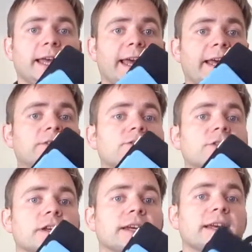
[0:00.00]
and
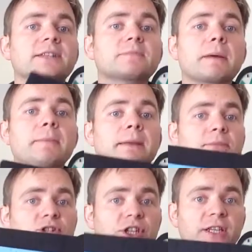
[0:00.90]
it's my main
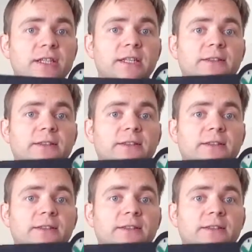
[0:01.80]
machine.